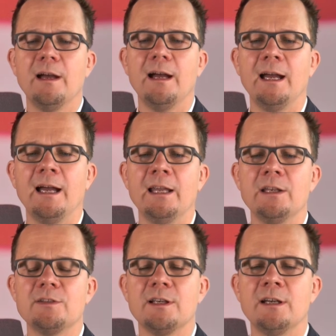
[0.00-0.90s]

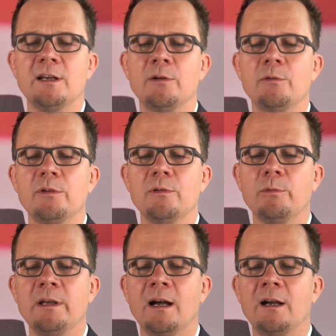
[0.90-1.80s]
And
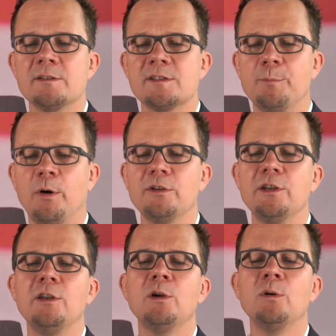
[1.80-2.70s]
we are
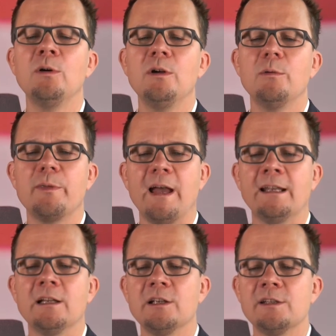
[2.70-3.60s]
supporting you with
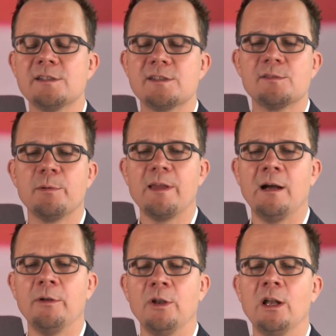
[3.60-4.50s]
analysts, with
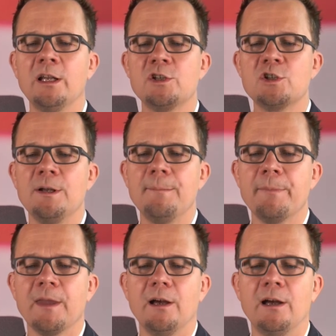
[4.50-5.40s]
our knowledge,
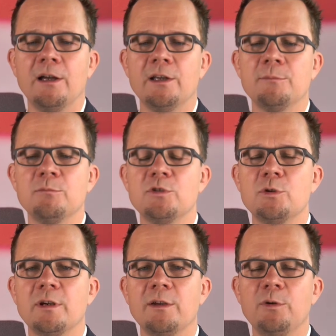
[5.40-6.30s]

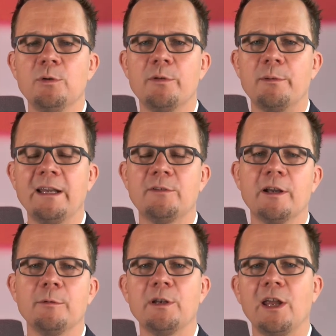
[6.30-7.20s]
to give you the right
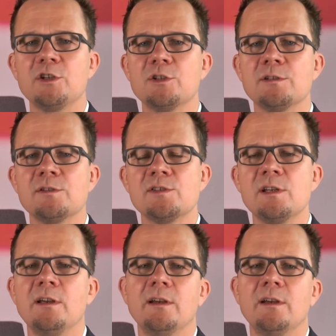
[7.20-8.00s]
recommendations.